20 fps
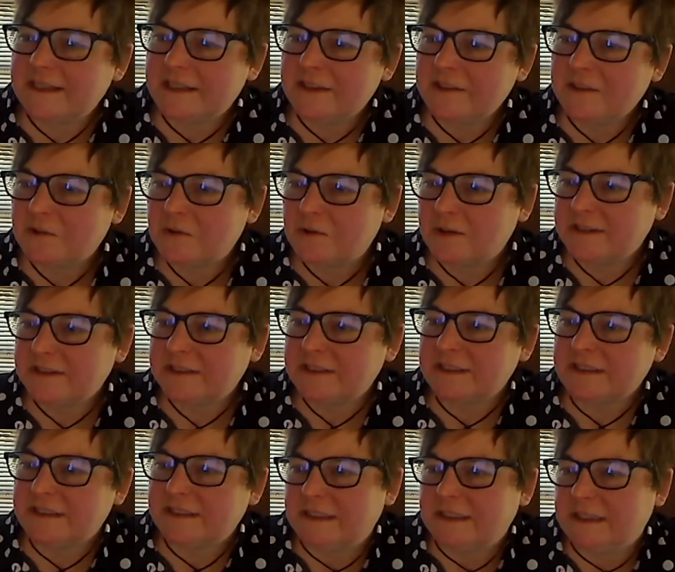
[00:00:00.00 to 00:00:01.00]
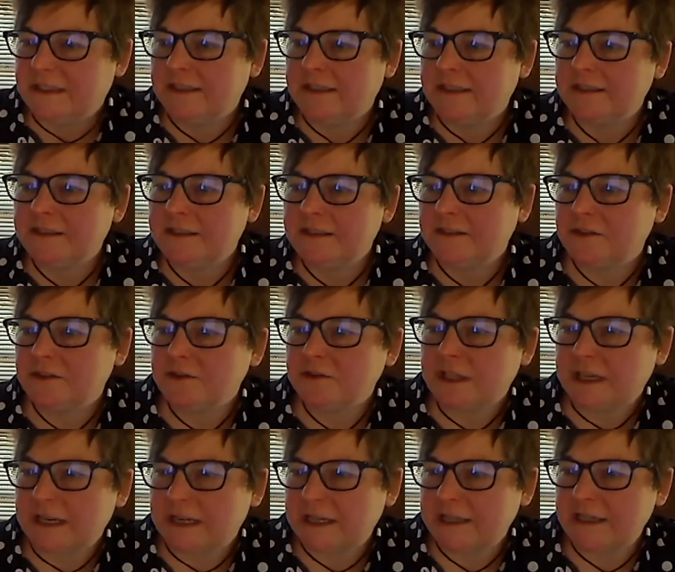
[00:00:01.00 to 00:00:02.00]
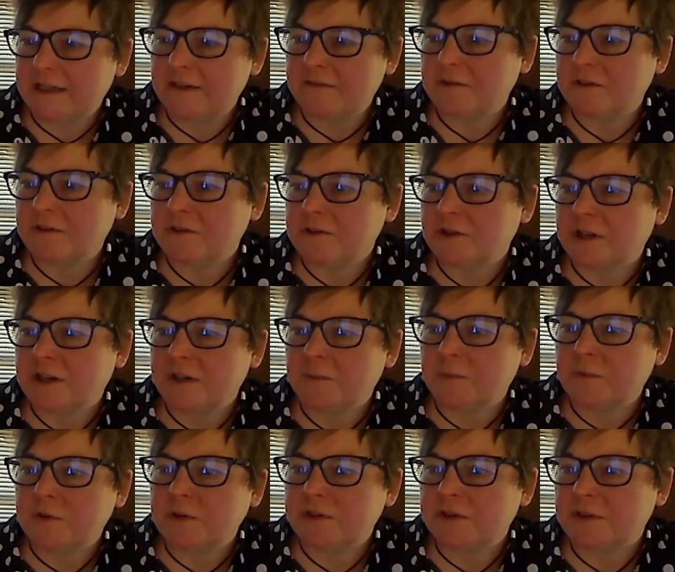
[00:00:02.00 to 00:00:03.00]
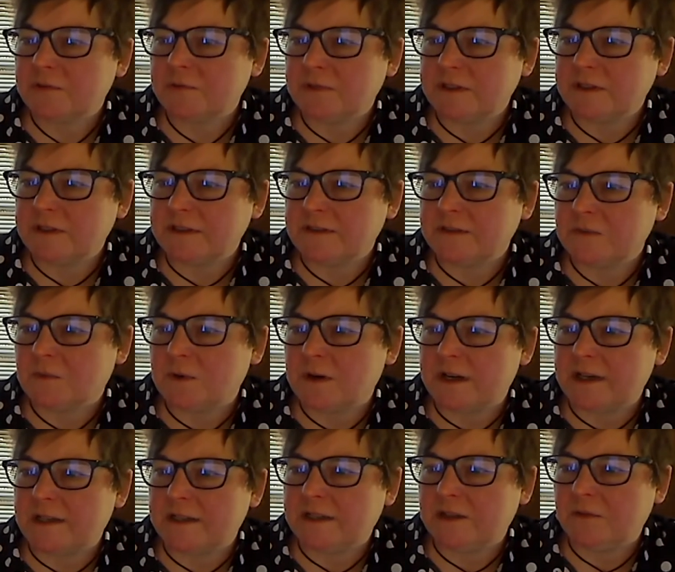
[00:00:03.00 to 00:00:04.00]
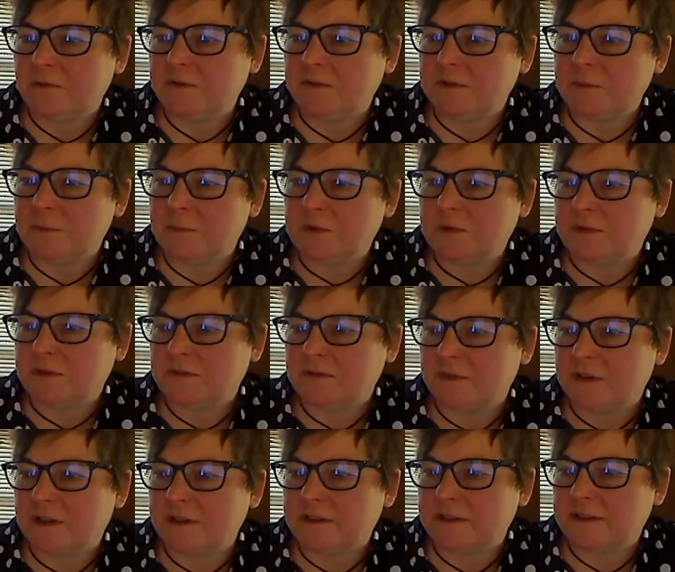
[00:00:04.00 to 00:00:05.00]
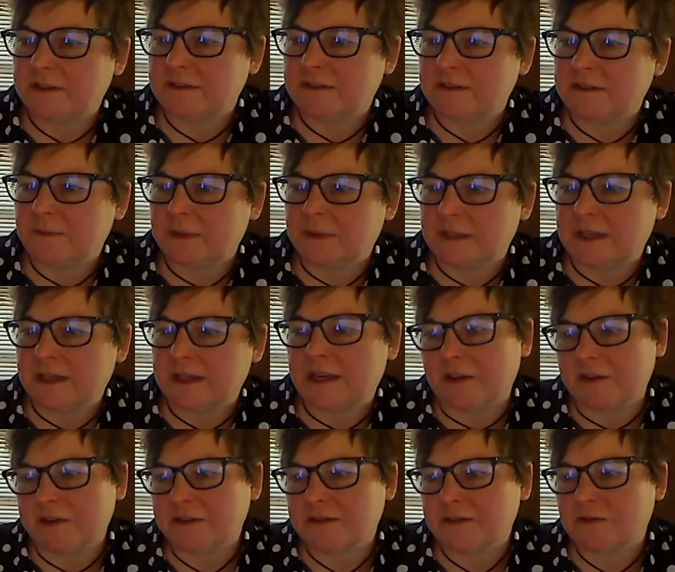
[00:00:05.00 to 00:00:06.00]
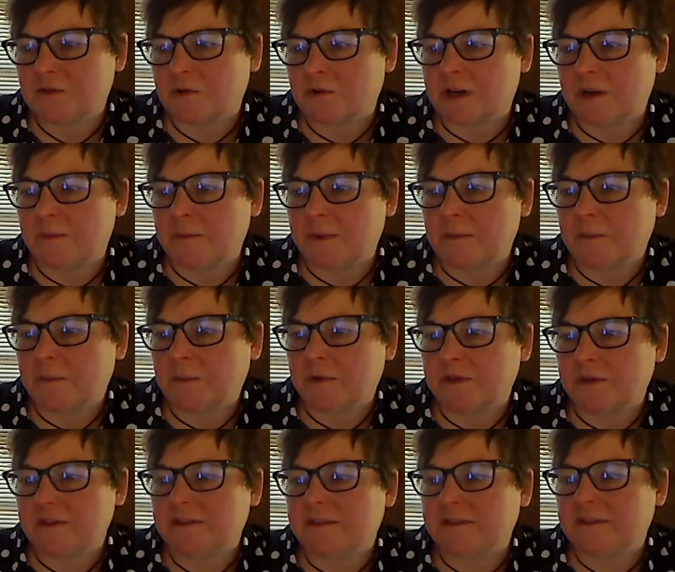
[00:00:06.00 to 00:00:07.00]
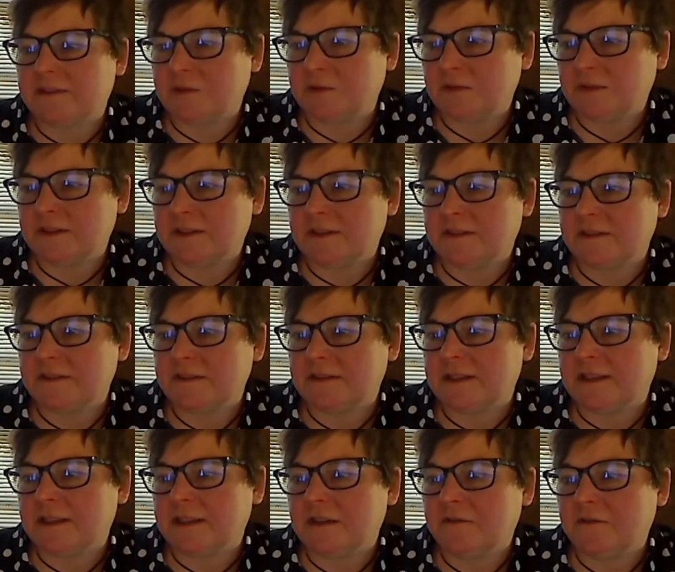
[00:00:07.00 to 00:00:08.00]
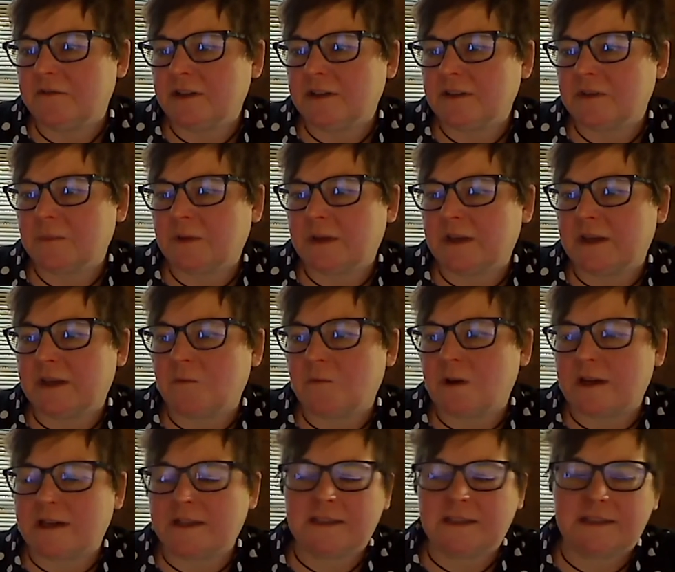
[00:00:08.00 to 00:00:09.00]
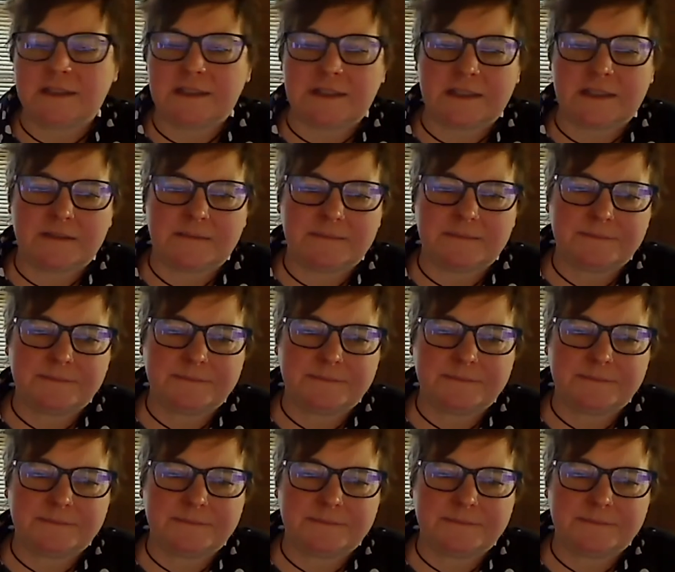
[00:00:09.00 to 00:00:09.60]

another question. Did your dad ever try to push the reasons why he was abusive onto something else or come up with excuses? Did he ever explain why he did it?